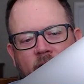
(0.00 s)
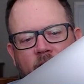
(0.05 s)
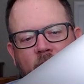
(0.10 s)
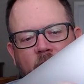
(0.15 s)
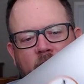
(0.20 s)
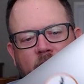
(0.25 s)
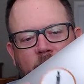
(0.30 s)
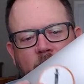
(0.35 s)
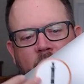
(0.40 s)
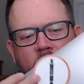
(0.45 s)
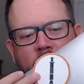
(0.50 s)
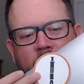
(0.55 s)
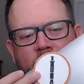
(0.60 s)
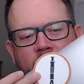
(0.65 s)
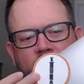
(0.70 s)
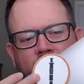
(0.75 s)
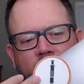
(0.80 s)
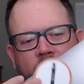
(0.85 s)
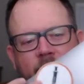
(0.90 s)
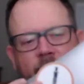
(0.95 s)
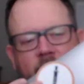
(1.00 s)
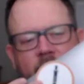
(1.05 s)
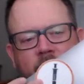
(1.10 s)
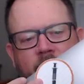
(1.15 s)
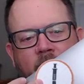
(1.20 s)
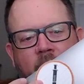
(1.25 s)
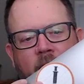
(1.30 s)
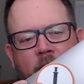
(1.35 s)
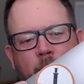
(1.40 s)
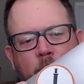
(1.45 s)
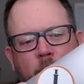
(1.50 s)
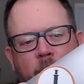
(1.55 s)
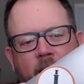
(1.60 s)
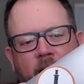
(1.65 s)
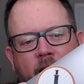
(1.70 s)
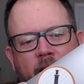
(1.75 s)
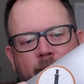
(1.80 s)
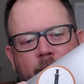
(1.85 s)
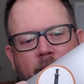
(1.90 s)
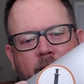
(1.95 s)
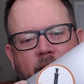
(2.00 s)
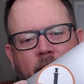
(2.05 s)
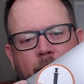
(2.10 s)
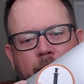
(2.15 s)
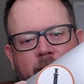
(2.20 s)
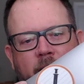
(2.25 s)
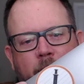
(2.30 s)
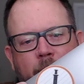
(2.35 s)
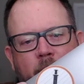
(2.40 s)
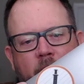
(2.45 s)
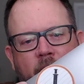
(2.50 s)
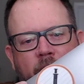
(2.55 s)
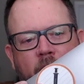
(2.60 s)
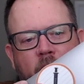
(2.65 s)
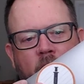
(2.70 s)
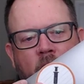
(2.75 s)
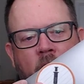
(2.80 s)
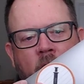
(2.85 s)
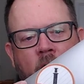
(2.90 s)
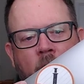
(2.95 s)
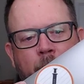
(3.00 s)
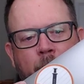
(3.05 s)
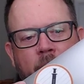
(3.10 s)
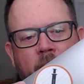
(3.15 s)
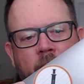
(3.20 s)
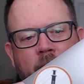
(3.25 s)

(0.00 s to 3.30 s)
Or do we like it like at the top when I have my laptop cover up?